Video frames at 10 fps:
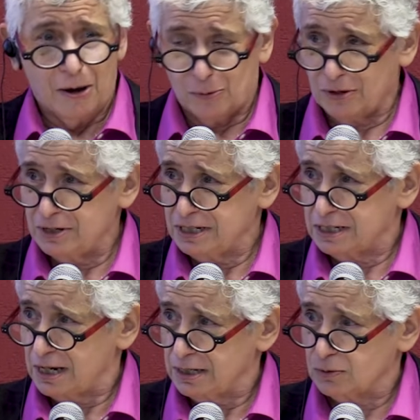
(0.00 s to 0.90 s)
where he
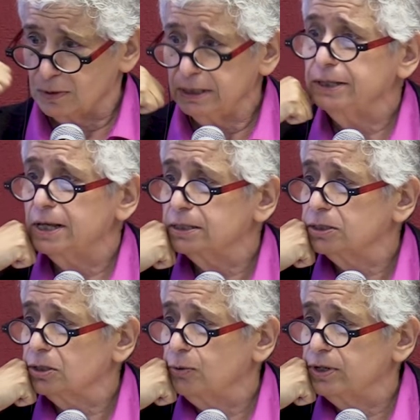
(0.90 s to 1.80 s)
says, really,
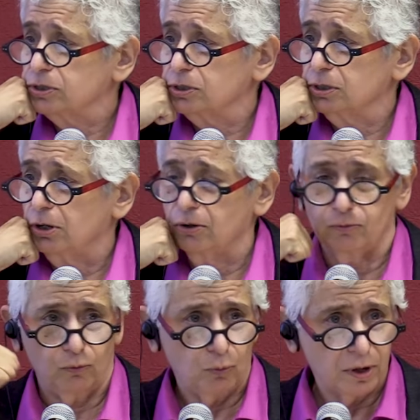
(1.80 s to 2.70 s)
that's the question
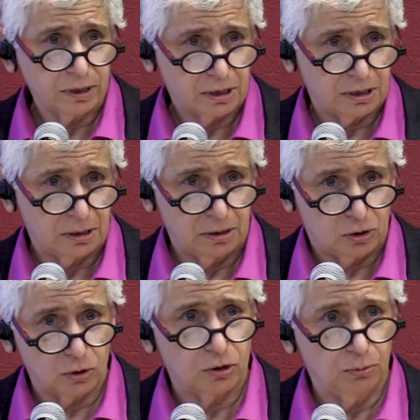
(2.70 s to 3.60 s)
of what
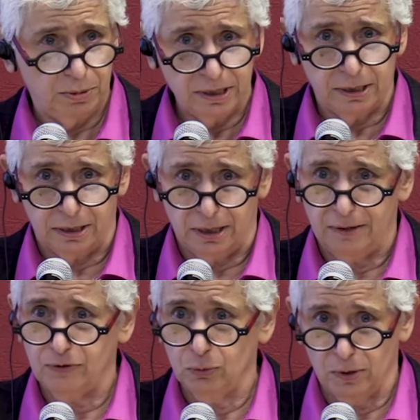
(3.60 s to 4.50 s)
should you be
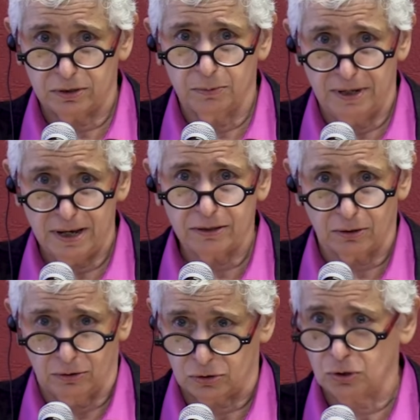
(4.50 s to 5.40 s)
if you want to be
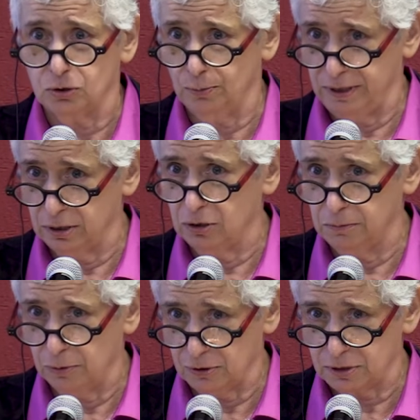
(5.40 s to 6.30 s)
ethical? Should you be a
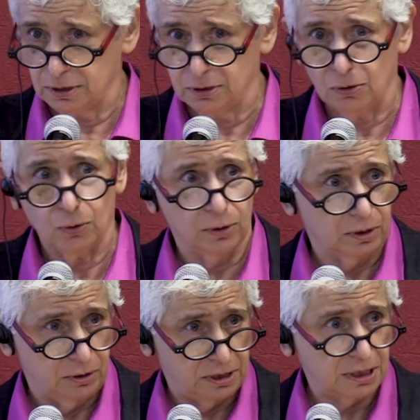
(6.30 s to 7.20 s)
good person or a
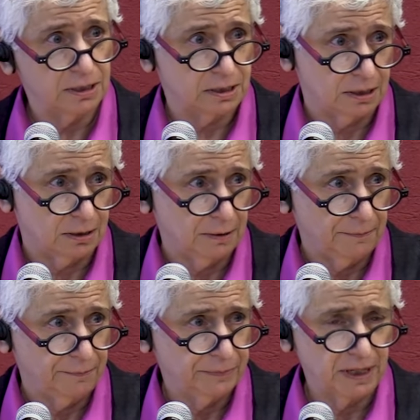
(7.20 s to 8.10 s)
good citizen?
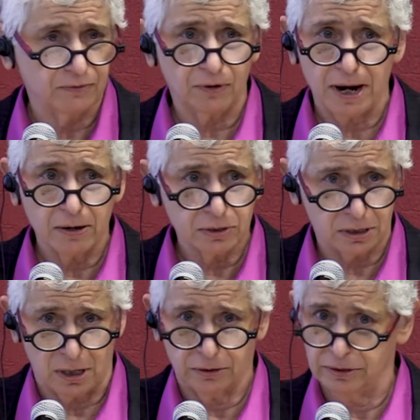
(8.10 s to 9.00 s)
And for
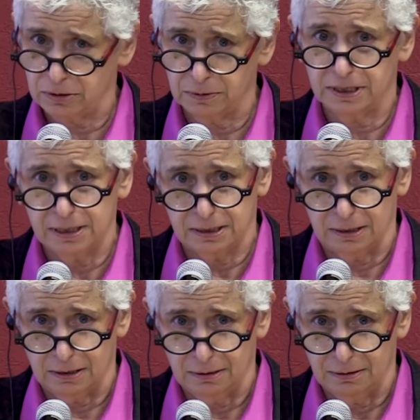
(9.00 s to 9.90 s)
Aristotle, this was
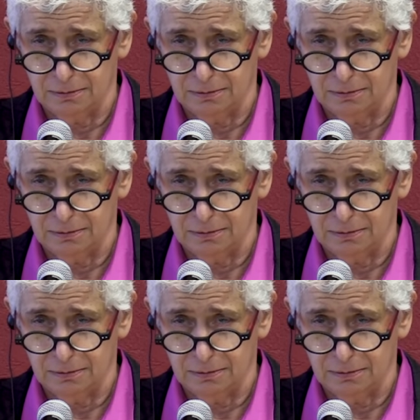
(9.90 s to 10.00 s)
easy,